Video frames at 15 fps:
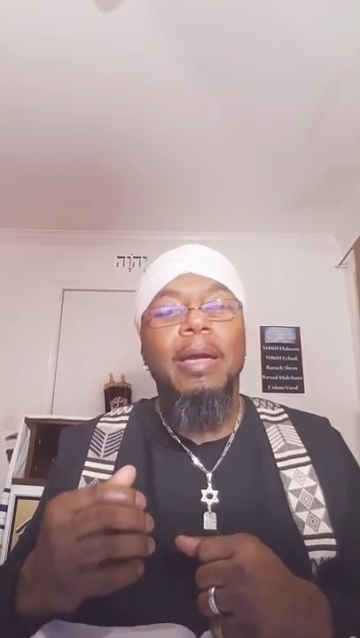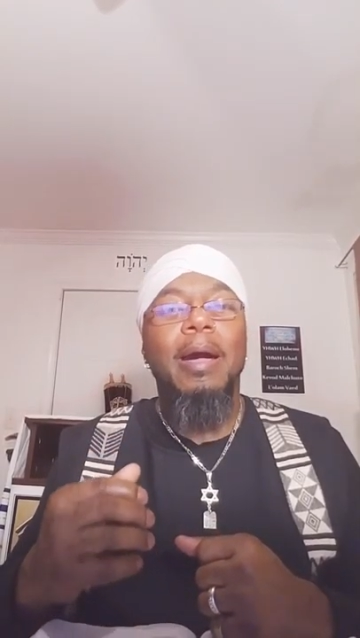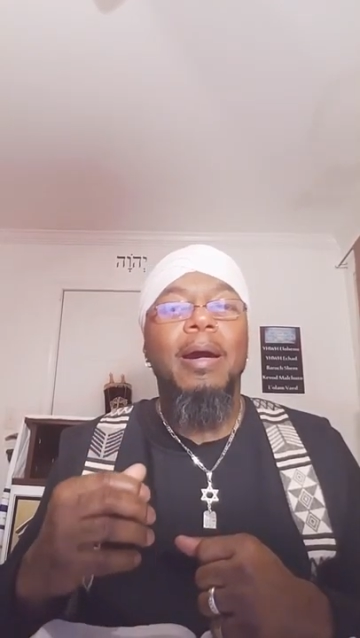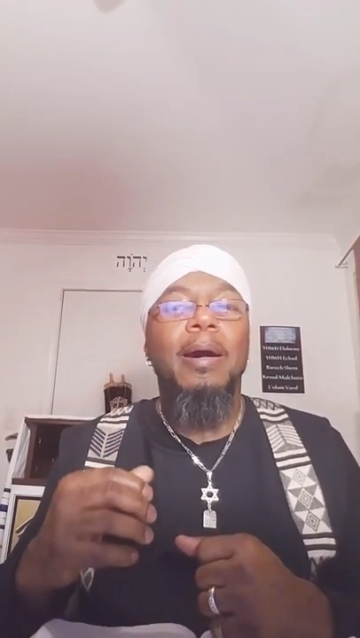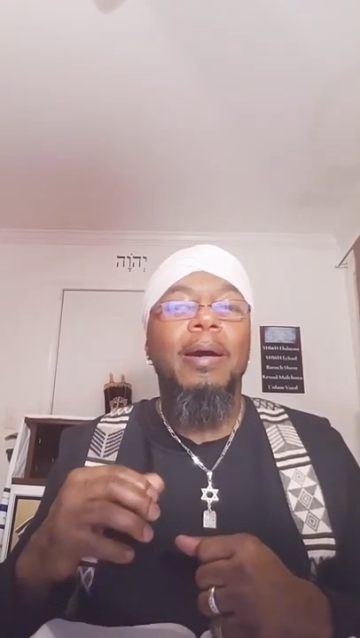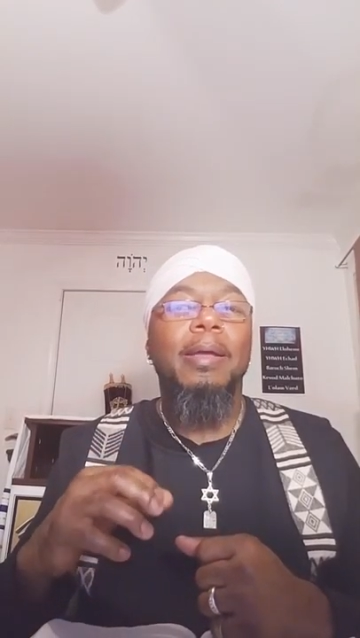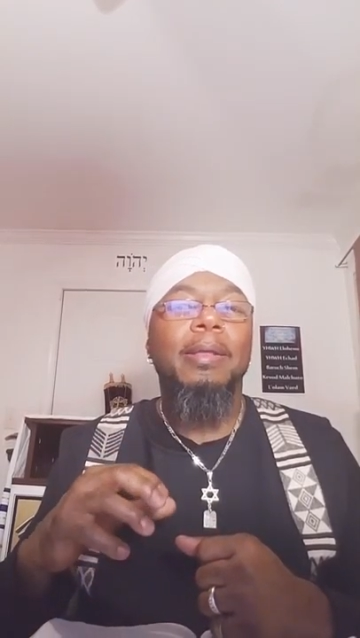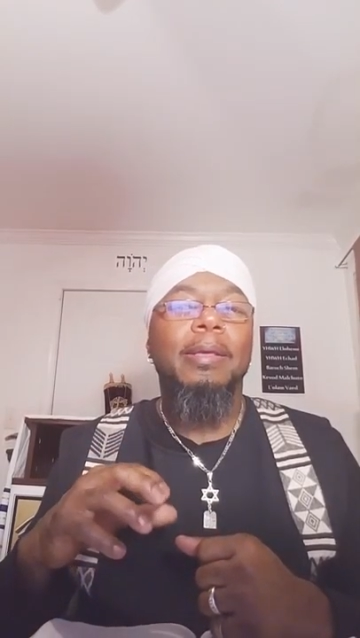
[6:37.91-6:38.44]

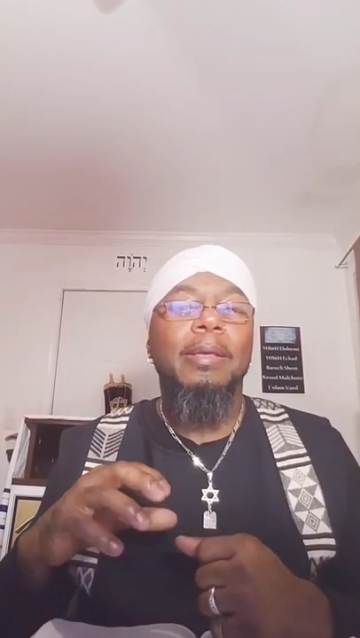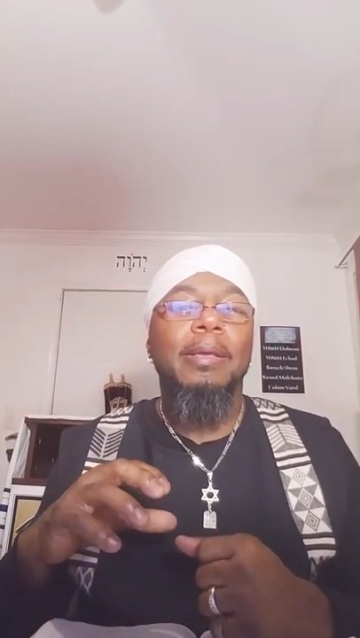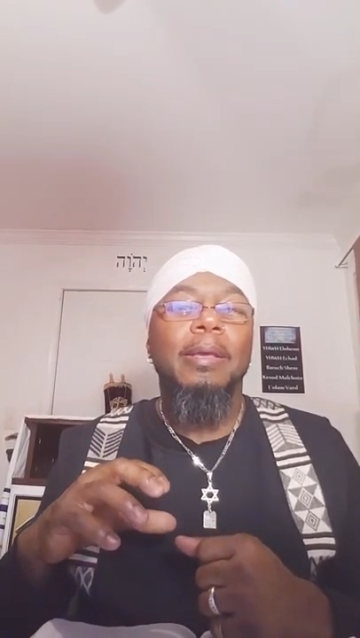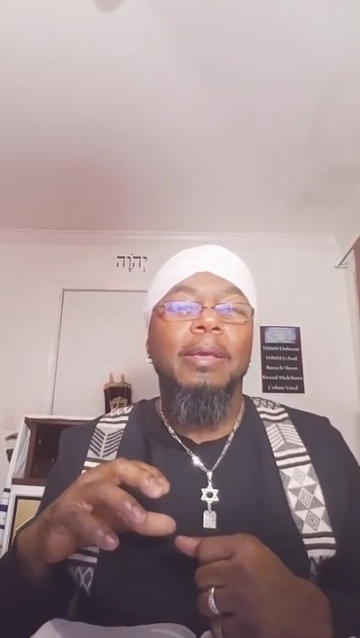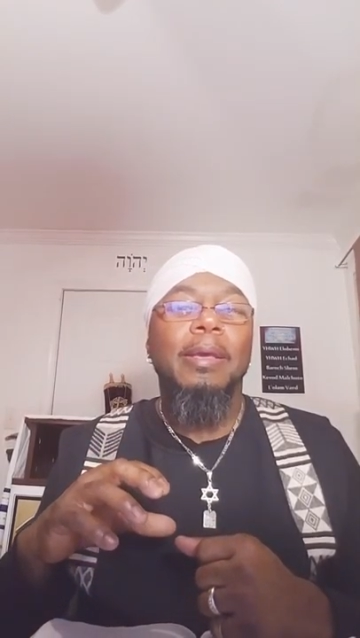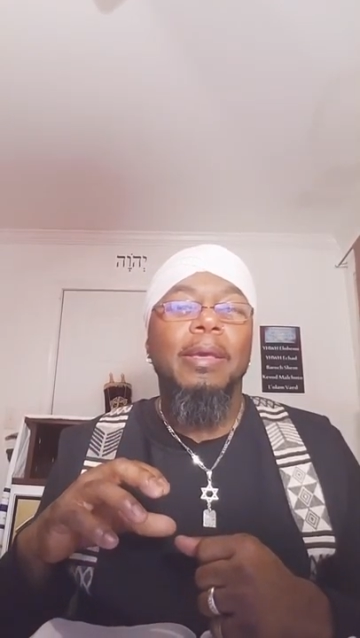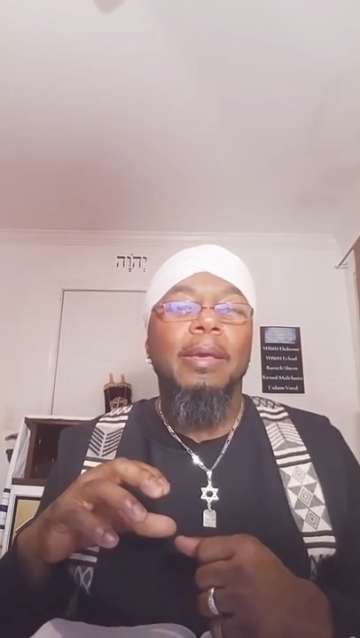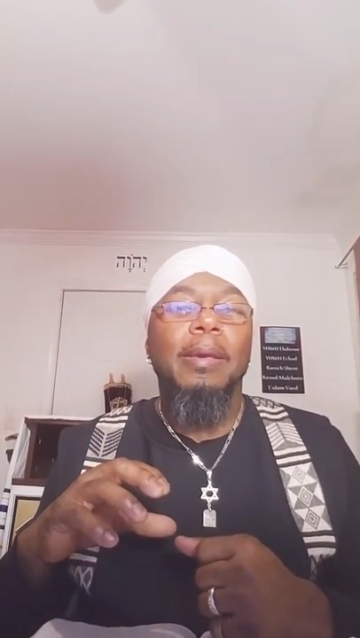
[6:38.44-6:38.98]
God
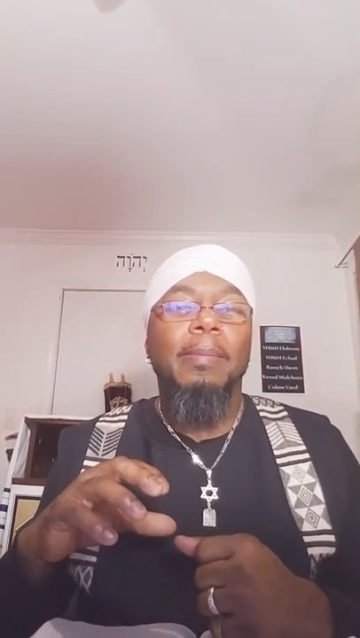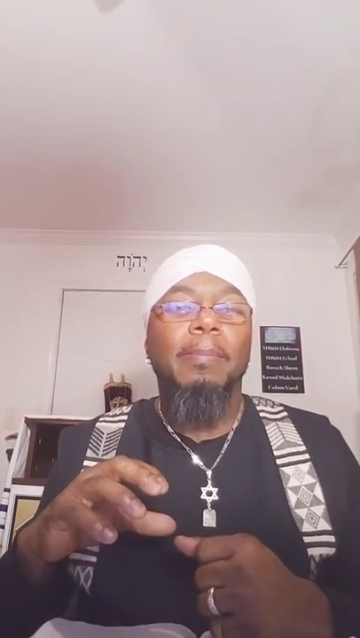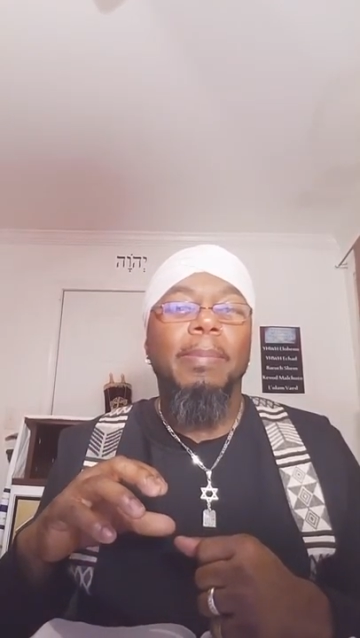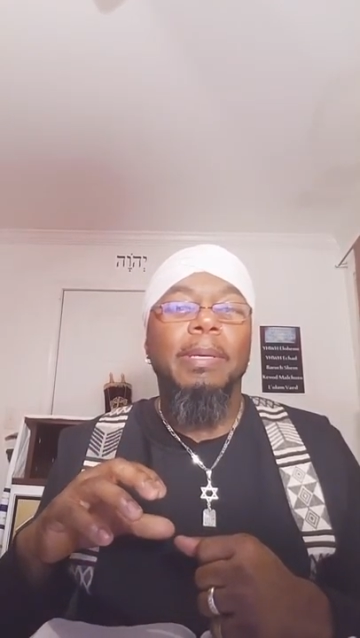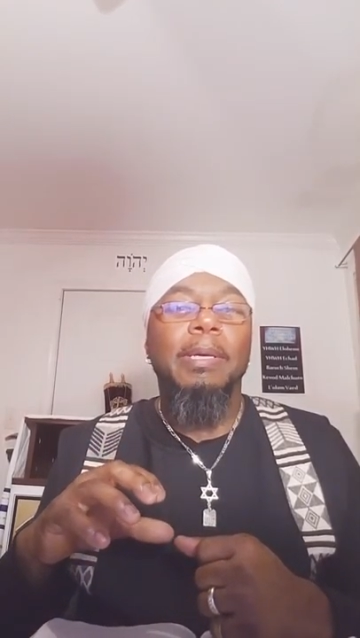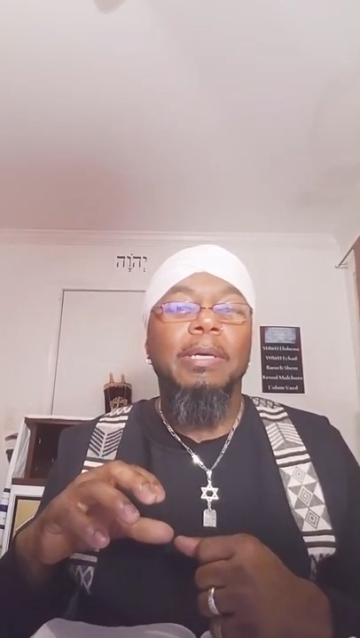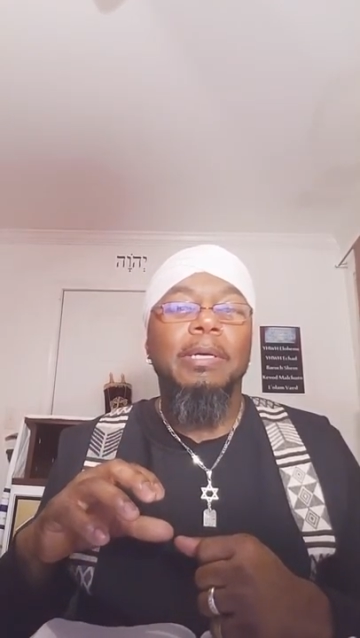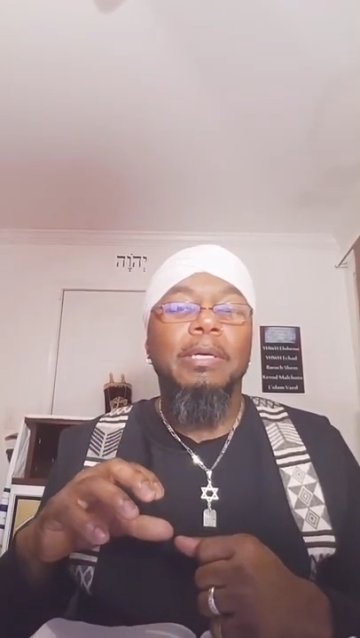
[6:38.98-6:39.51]

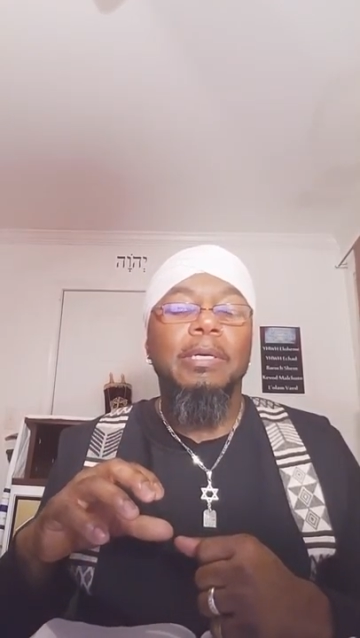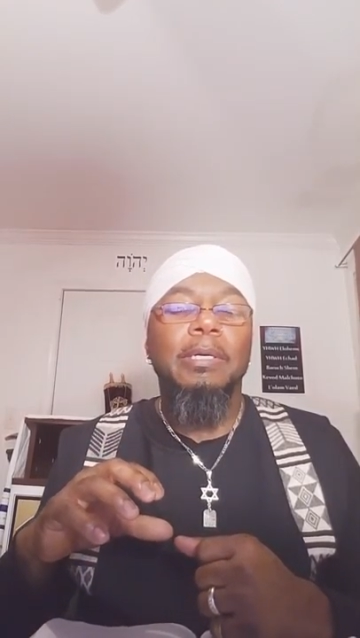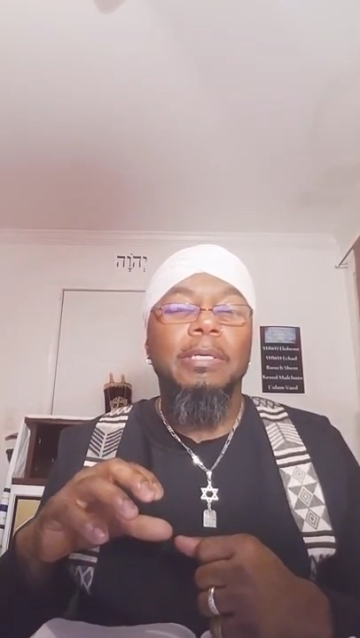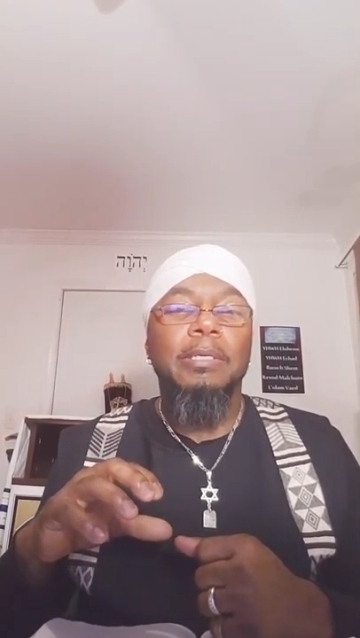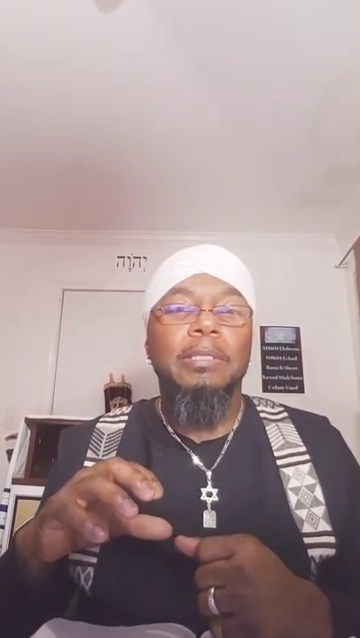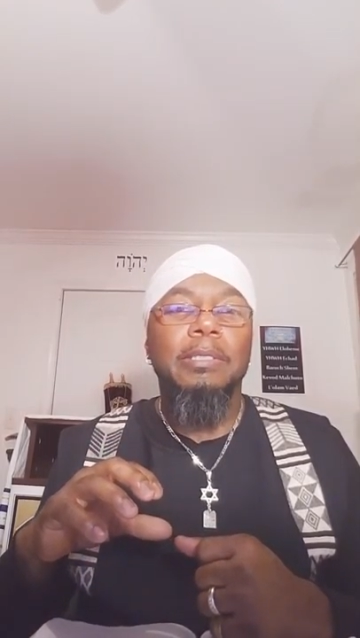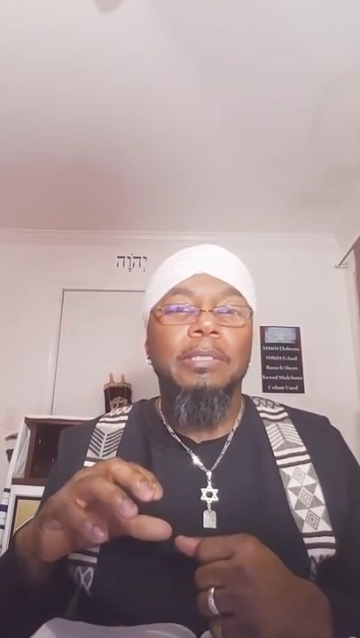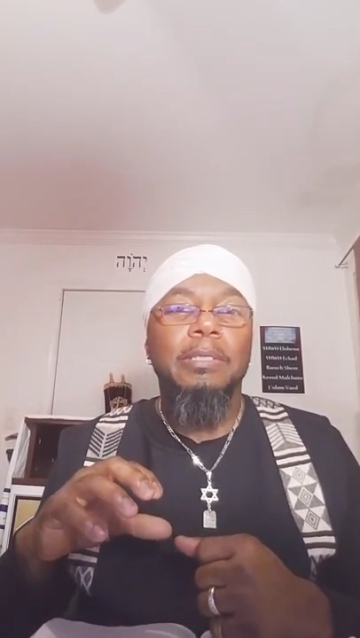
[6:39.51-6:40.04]

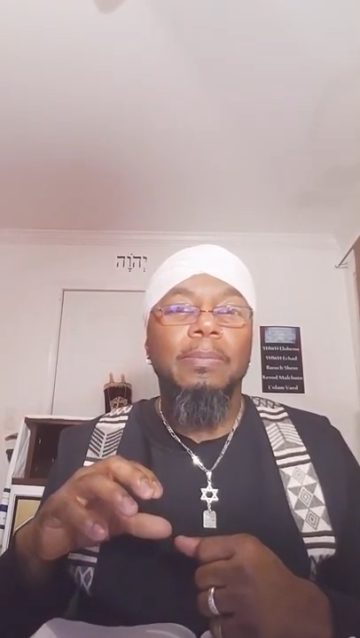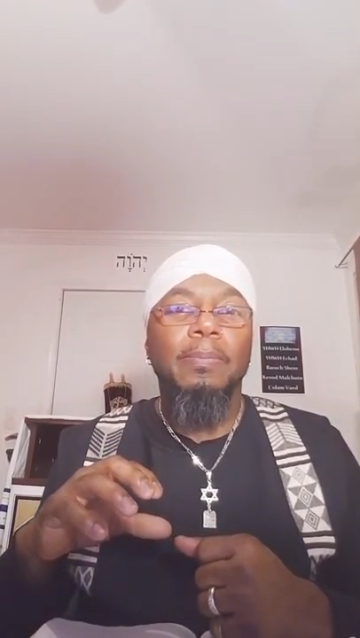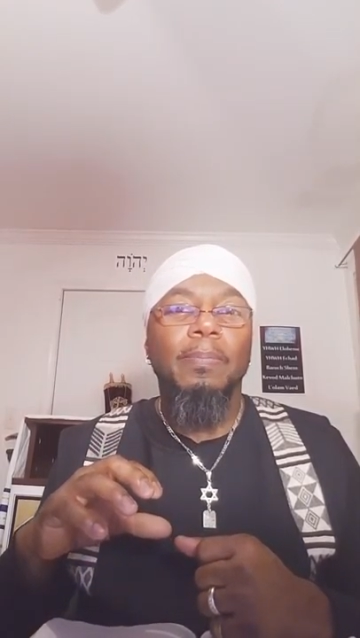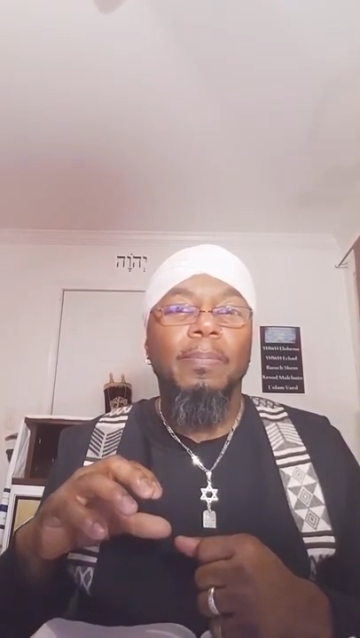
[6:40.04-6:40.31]
because